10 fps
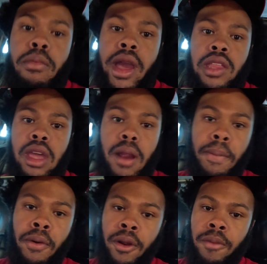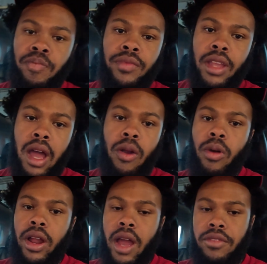back in the airport. I don't
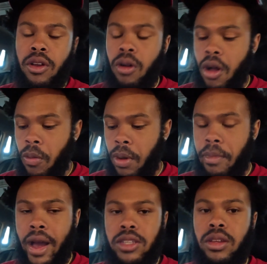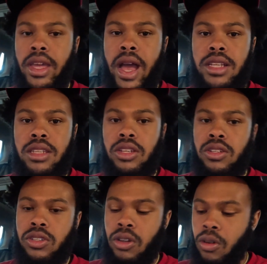want to have to go all the way back to a gas
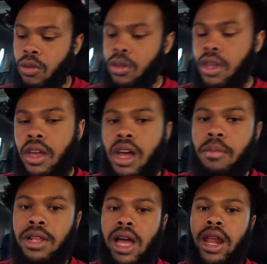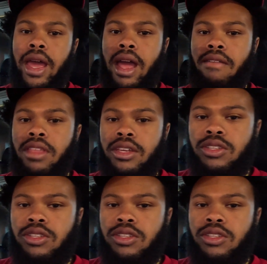station, so I'm glad I have this.